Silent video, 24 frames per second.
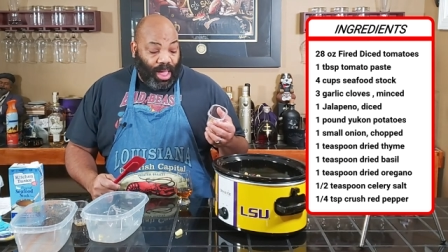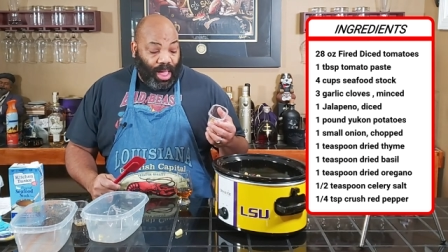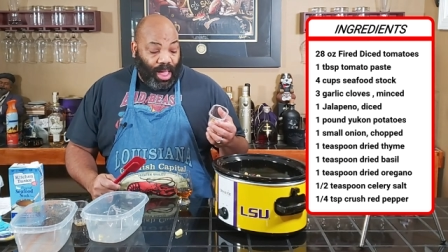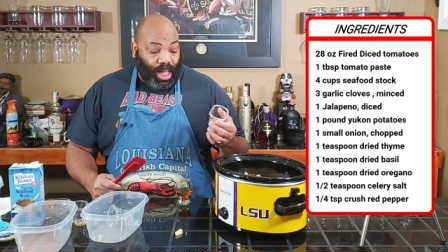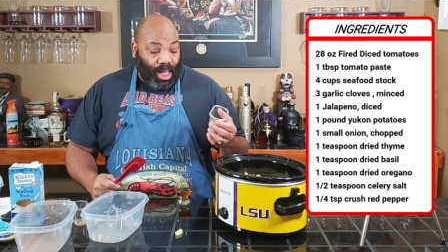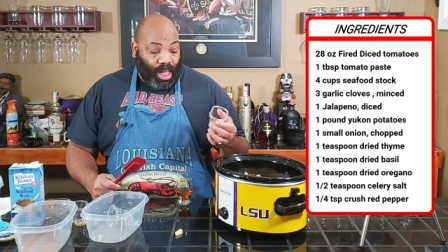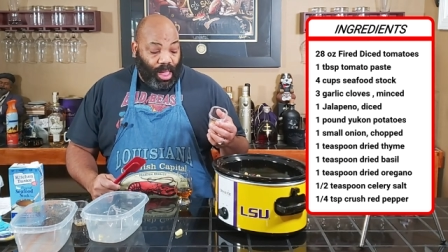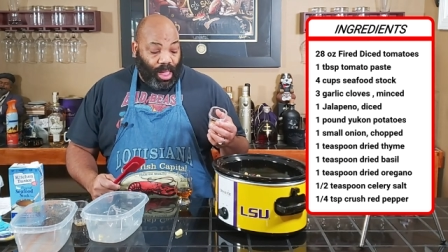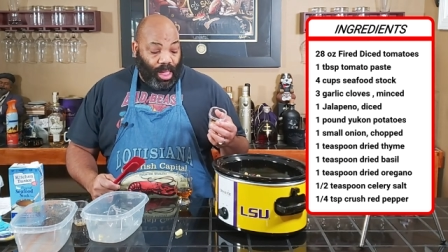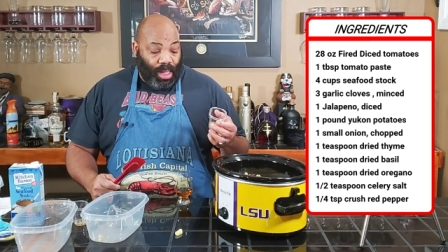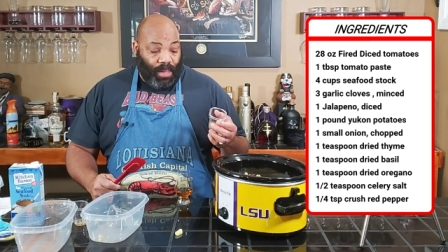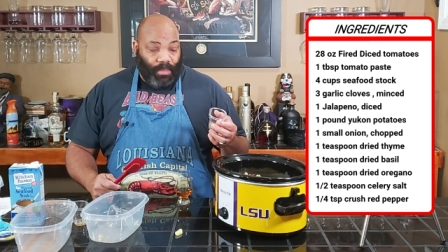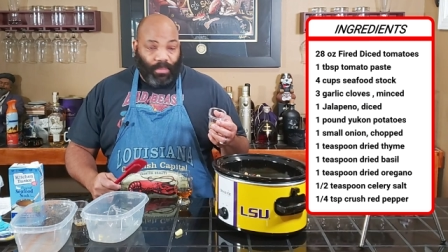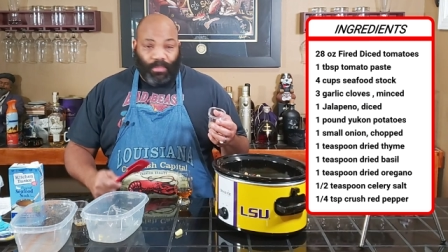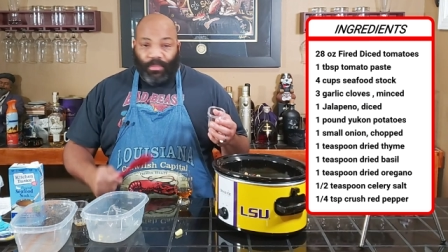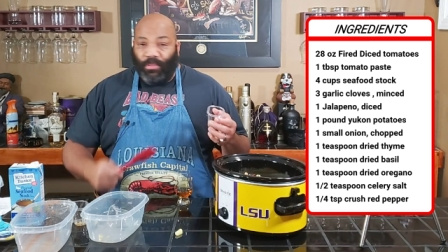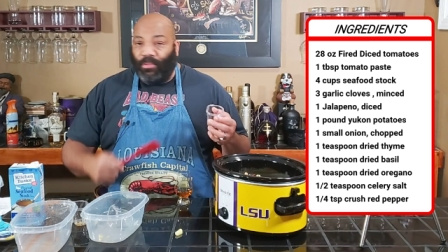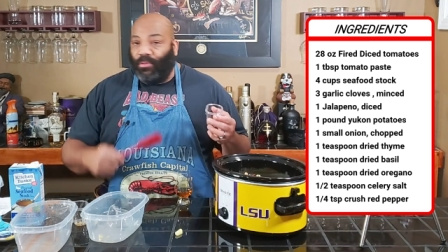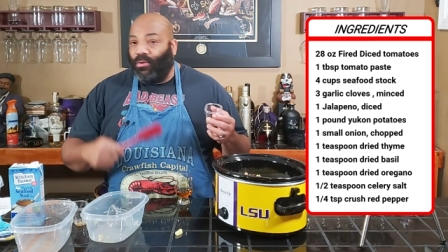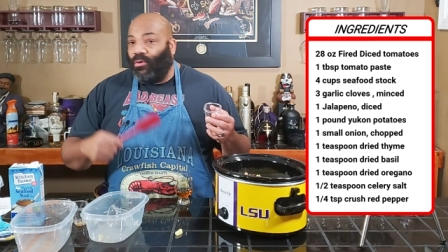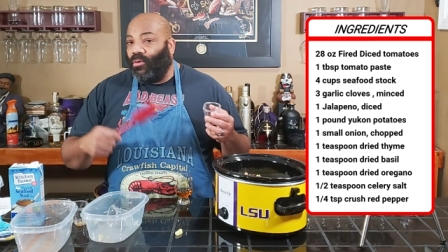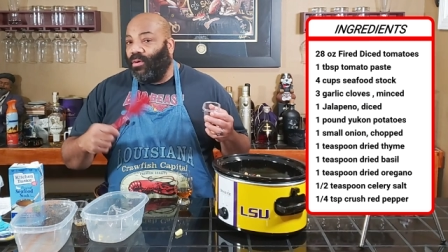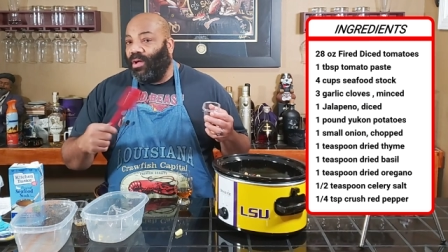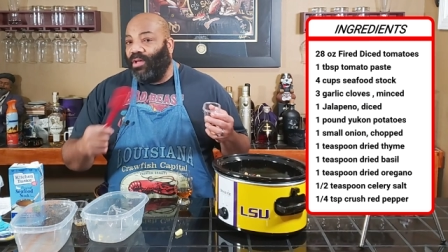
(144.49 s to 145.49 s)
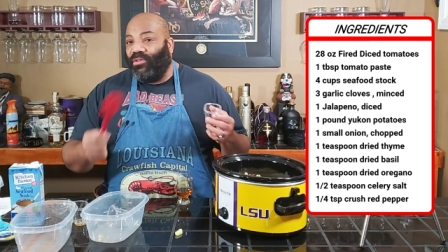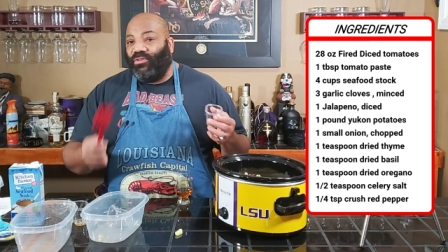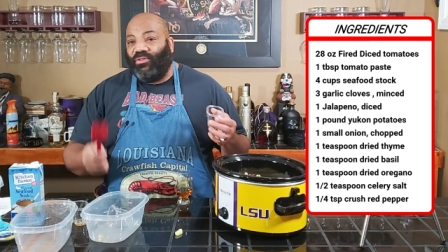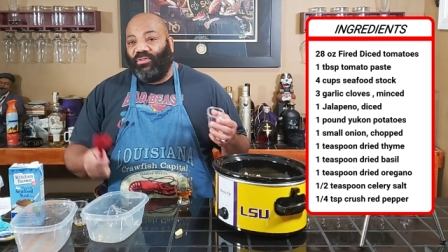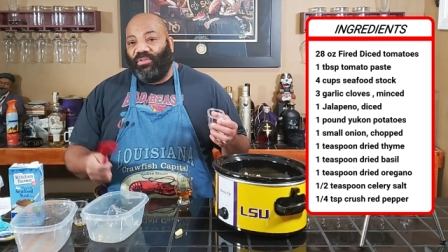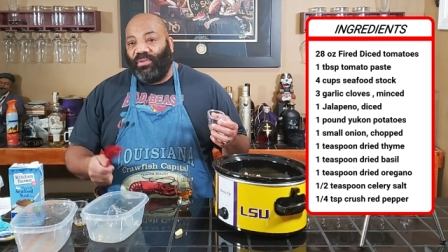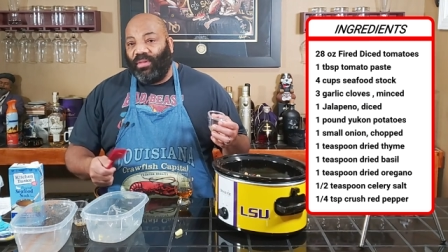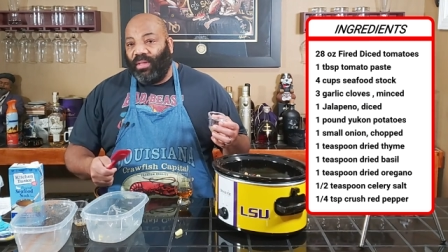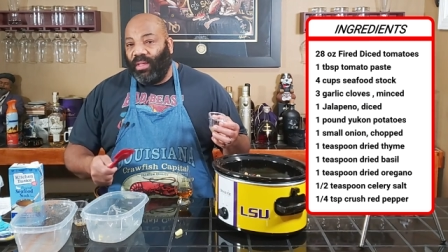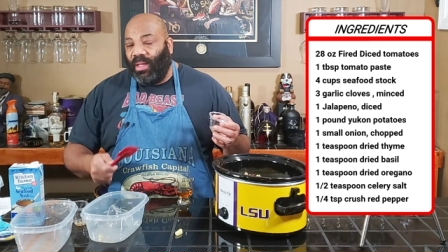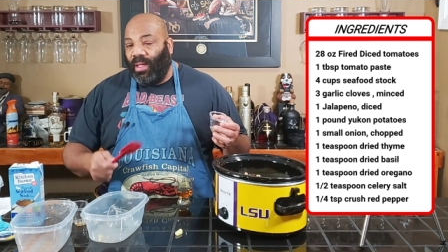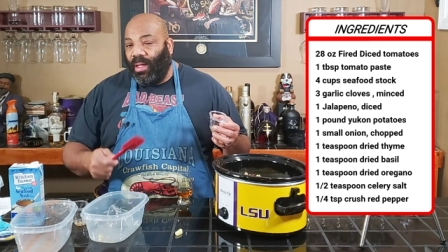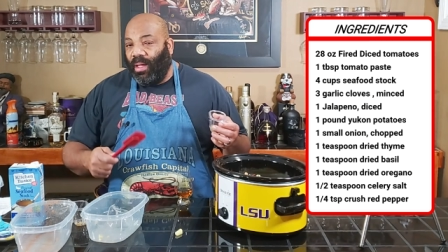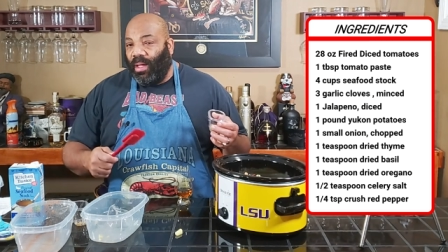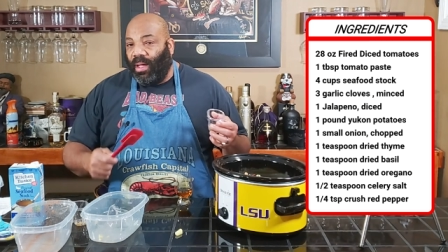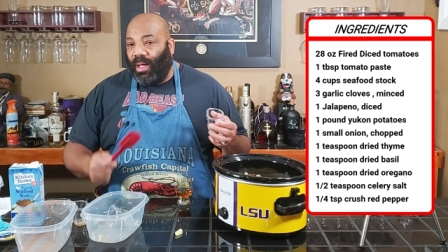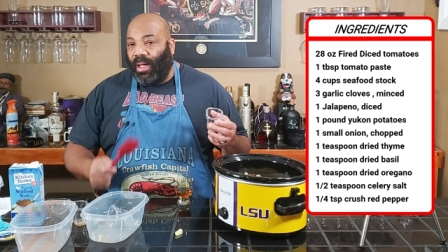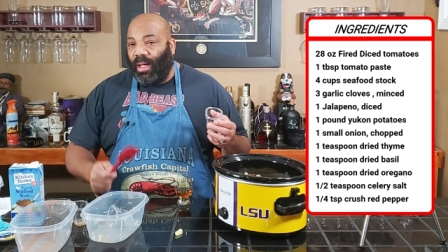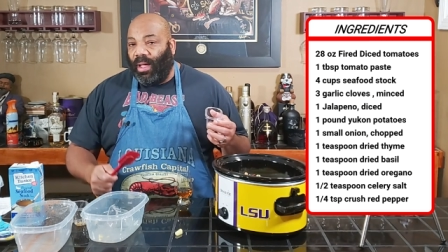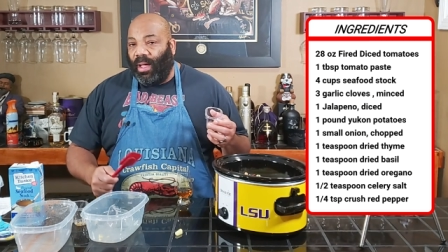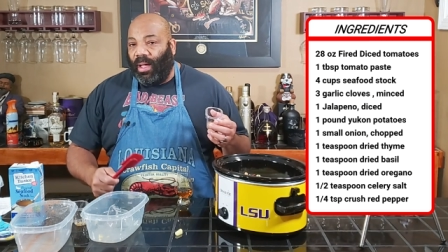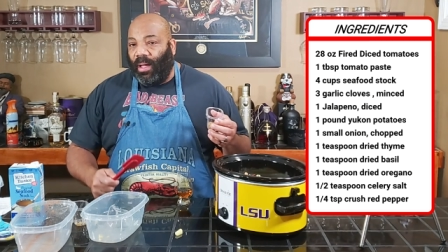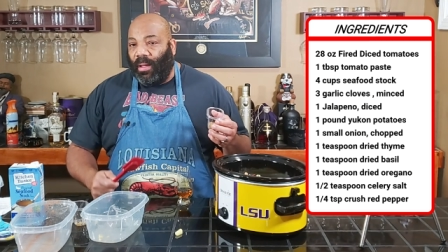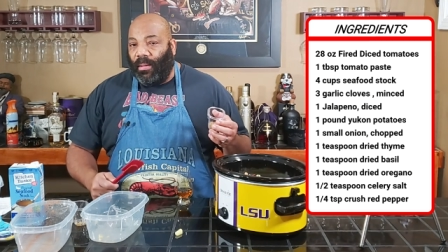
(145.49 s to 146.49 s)
um, crushed
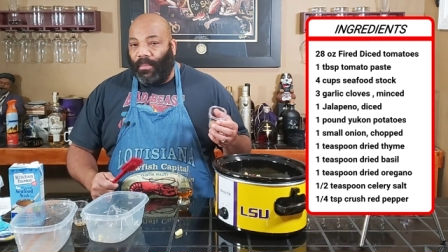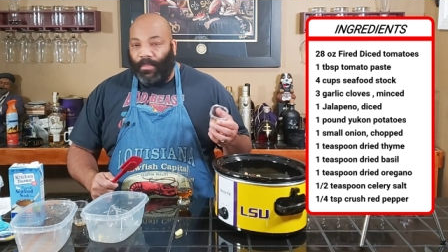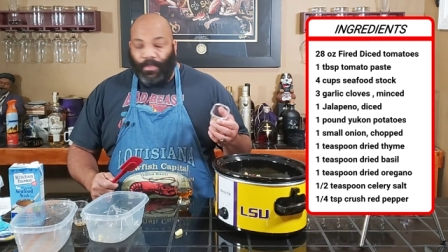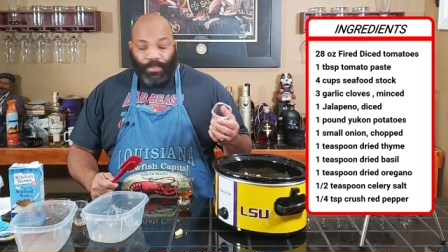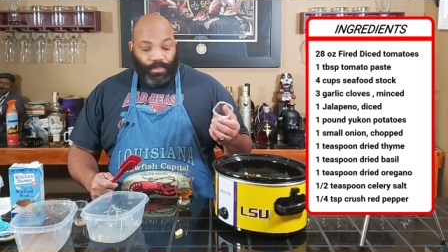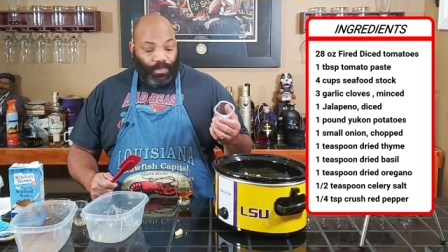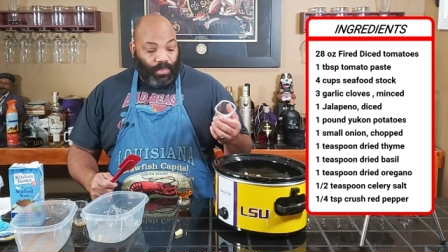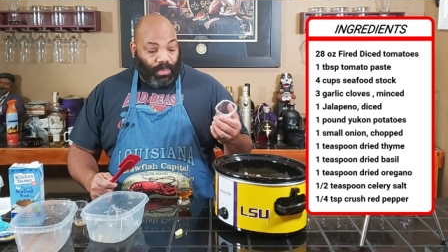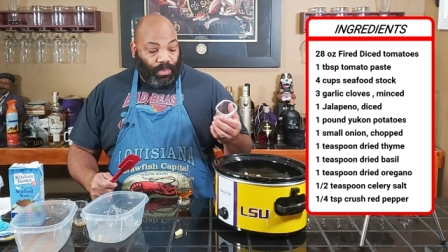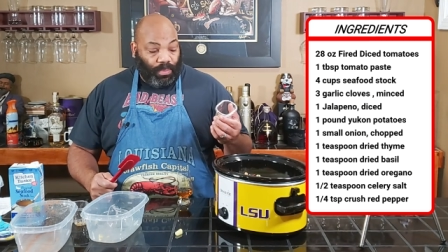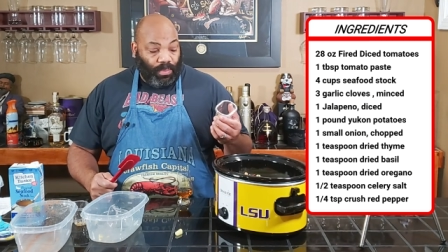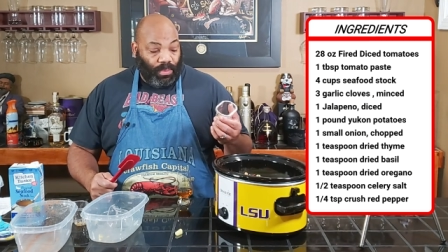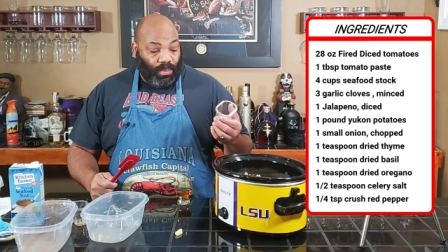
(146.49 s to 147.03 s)
um,